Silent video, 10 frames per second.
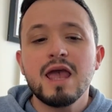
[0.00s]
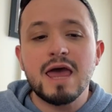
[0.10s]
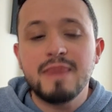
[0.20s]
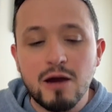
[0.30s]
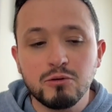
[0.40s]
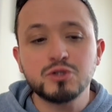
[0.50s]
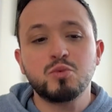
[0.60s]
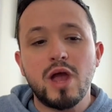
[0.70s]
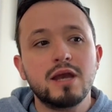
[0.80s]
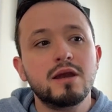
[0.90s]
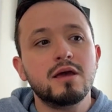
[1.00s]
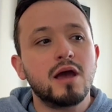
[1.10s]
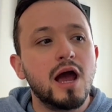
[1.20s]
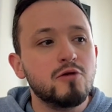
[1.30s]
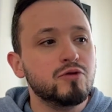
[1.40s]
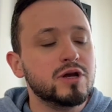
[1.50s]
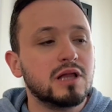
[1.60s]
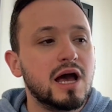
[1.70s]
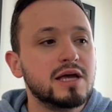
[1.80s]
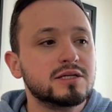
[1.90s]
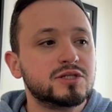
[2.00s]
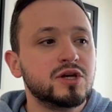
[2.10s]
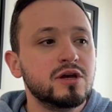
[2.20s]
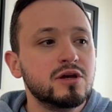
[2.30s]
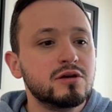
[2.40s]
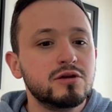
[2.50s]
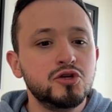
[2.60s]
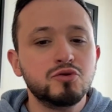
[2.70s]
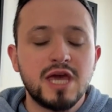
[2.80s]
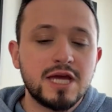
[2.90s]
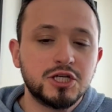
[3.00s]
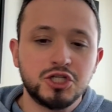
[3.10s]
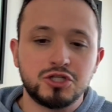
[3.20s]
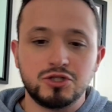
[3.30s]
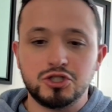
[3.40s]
And that was when I realized you can't just,